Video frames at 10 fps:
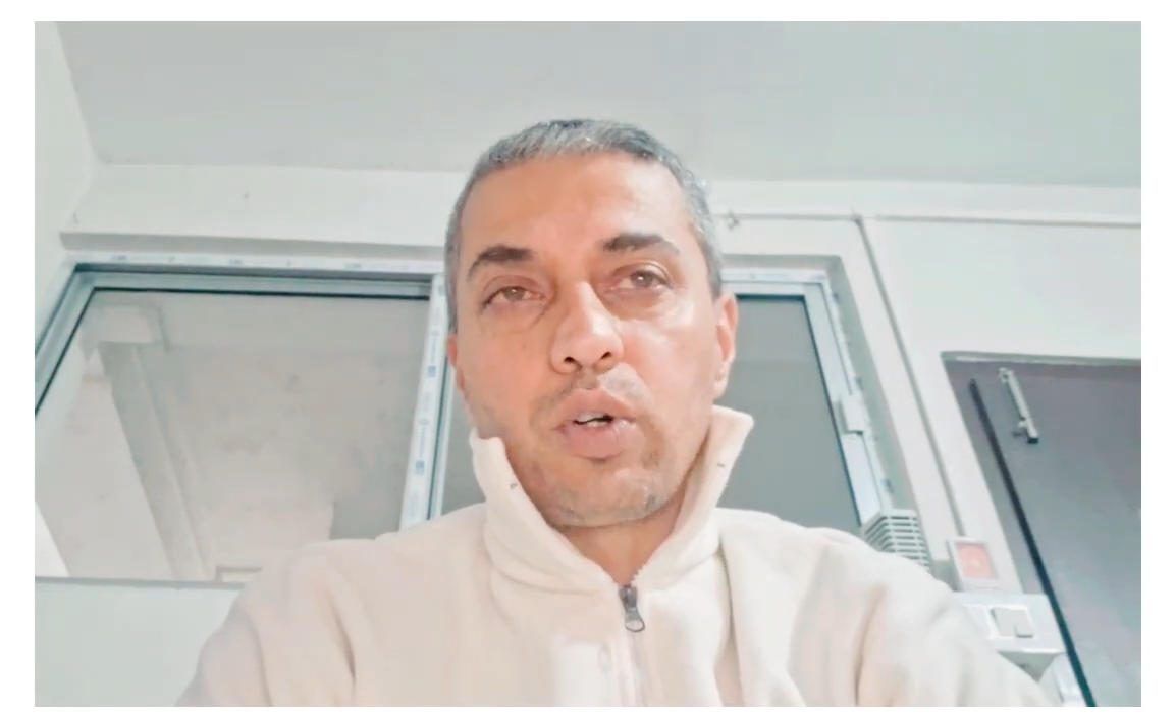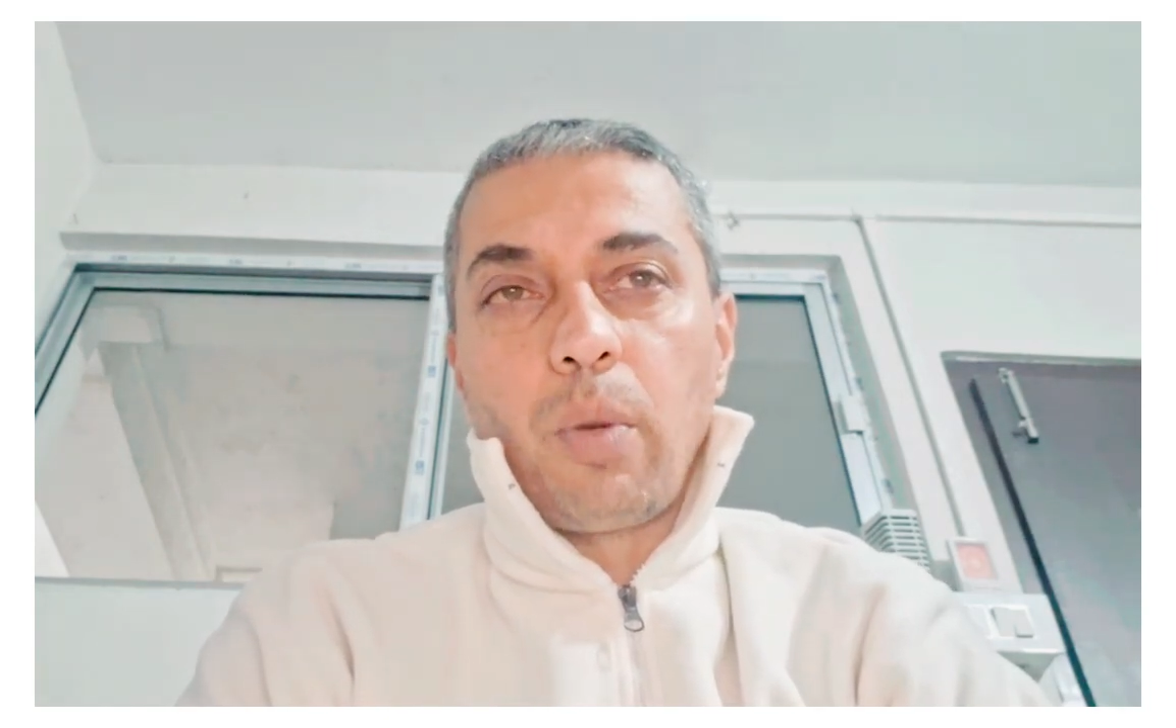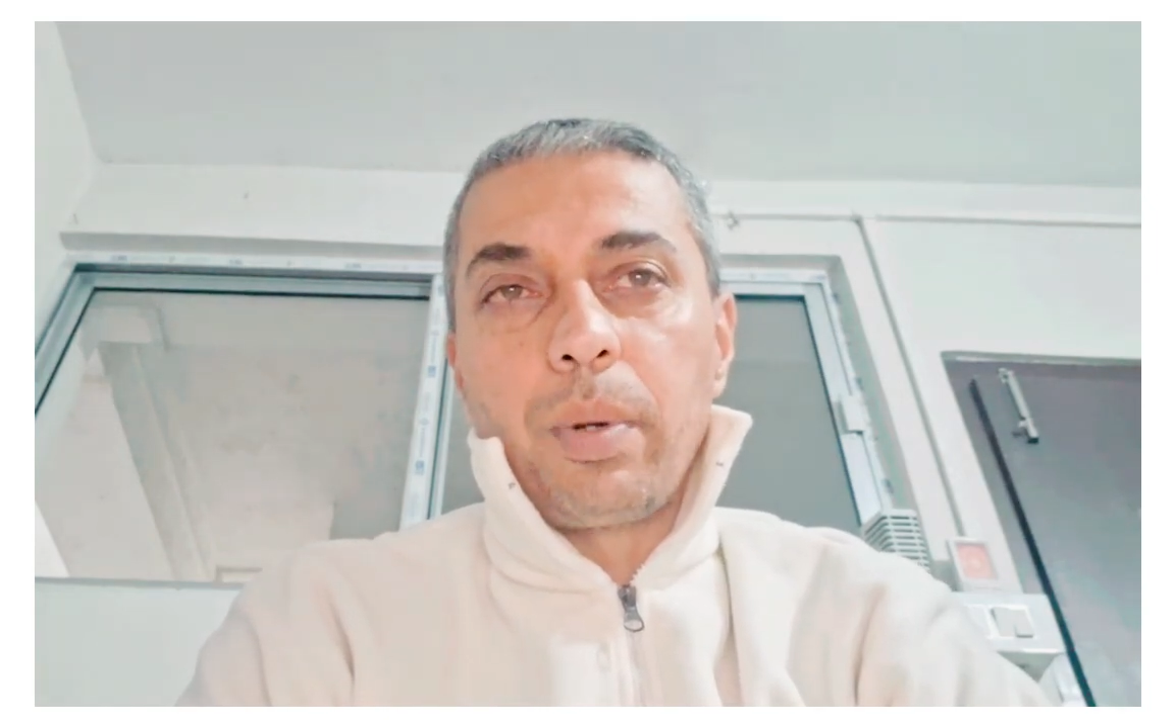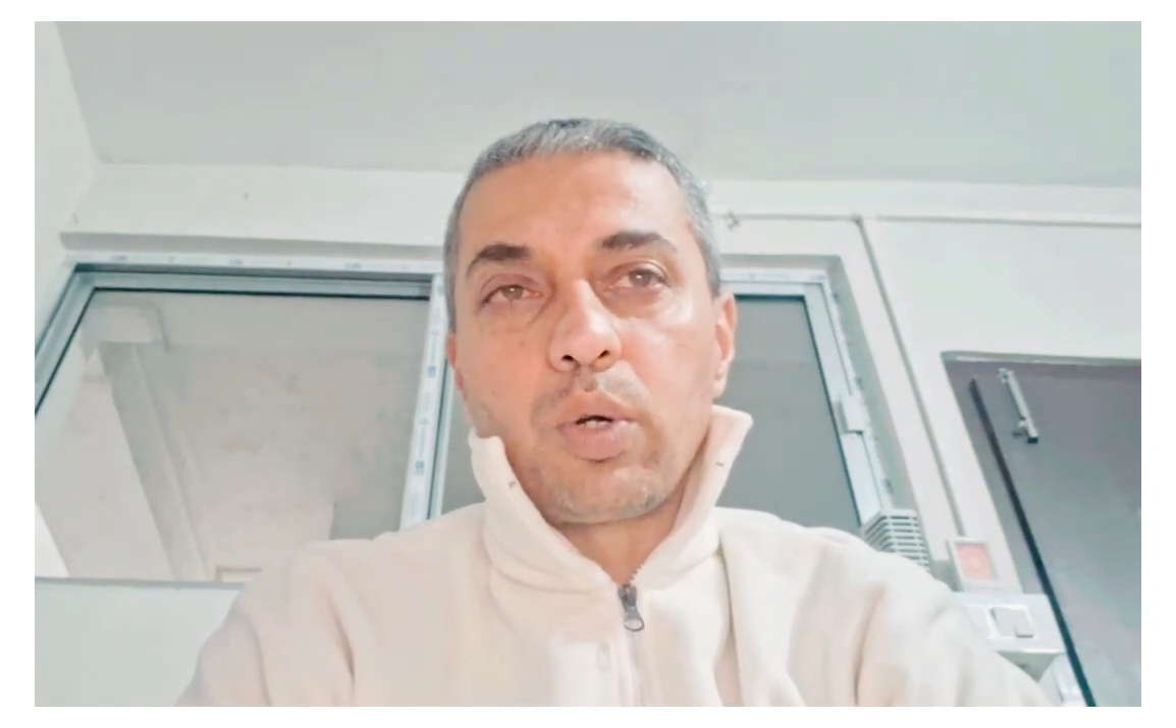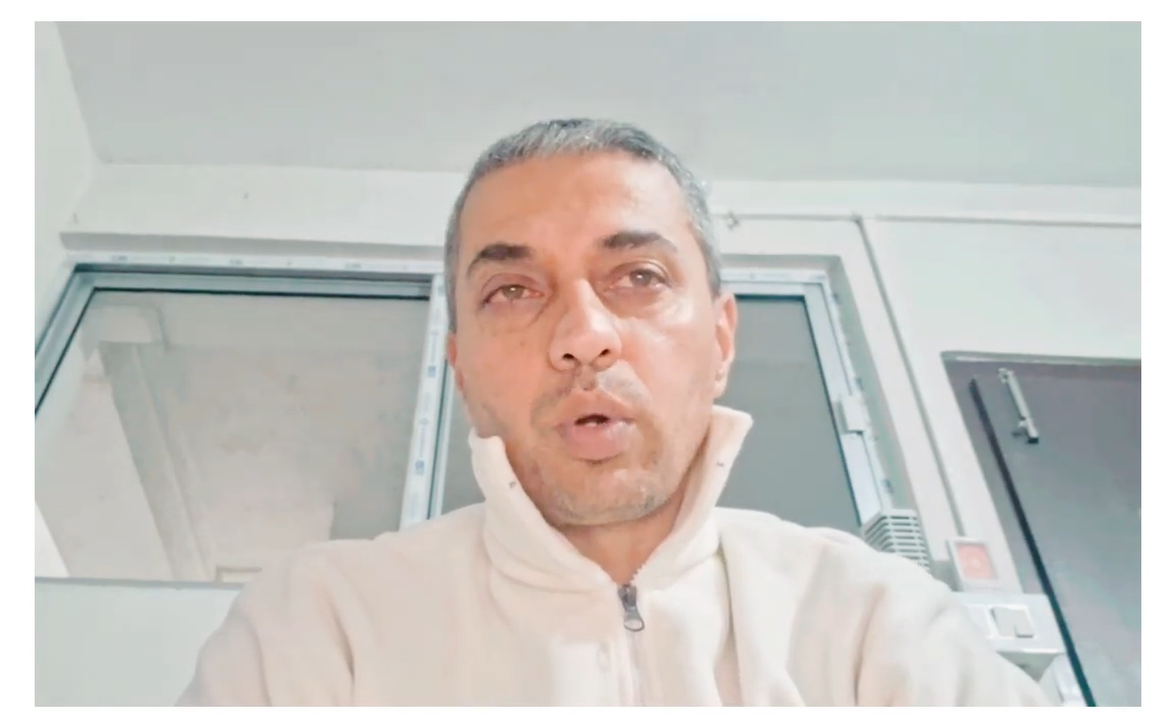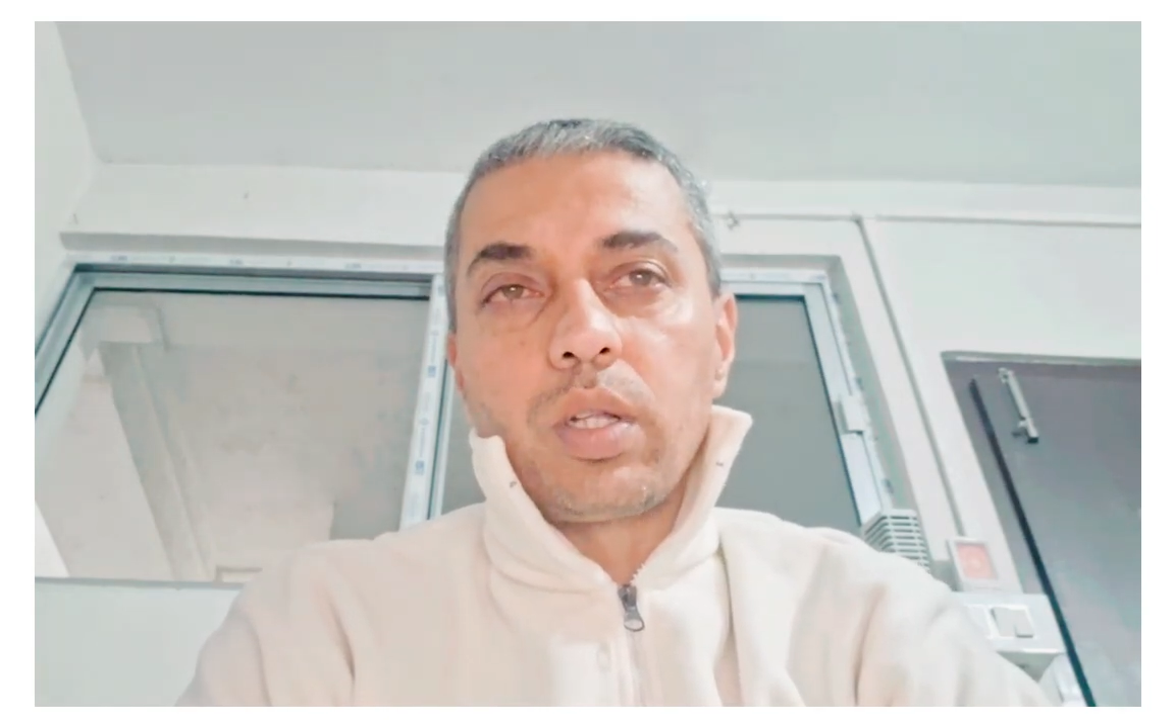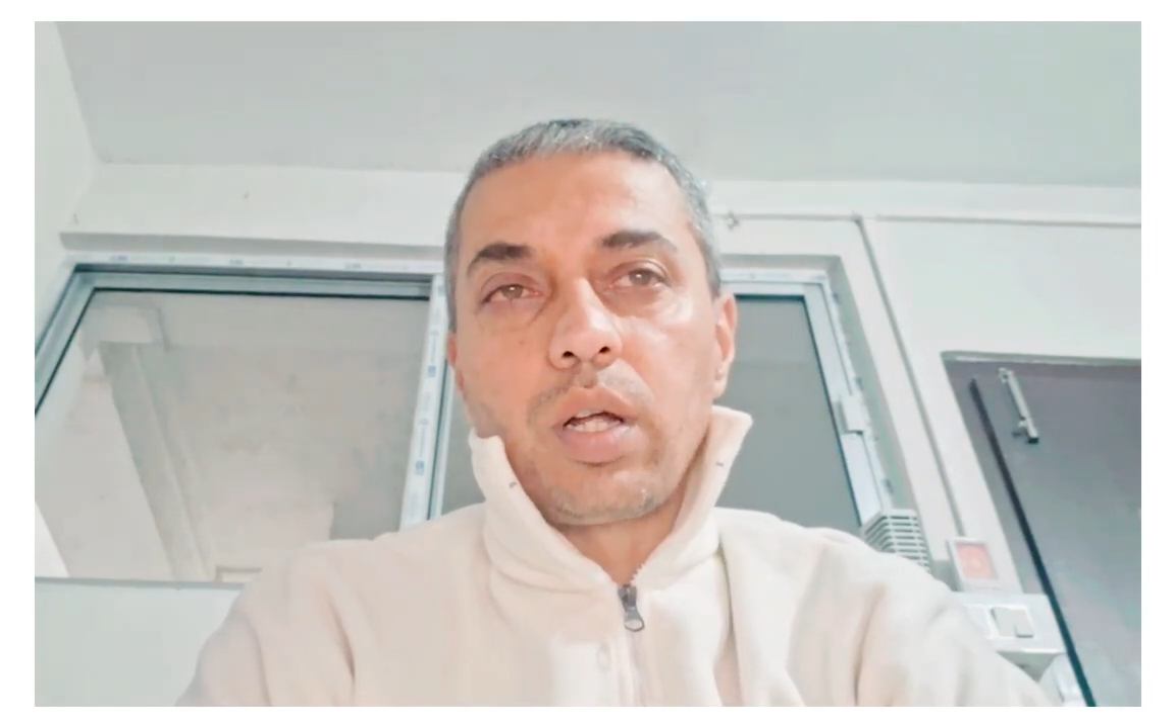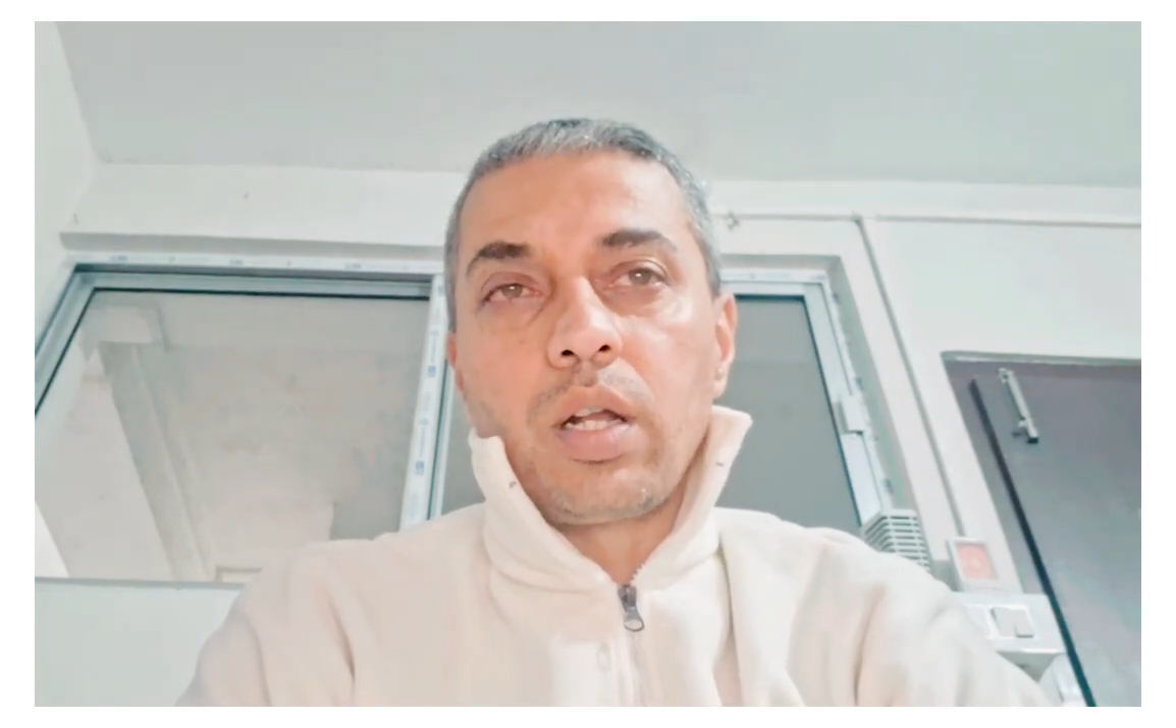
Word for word: topic to another,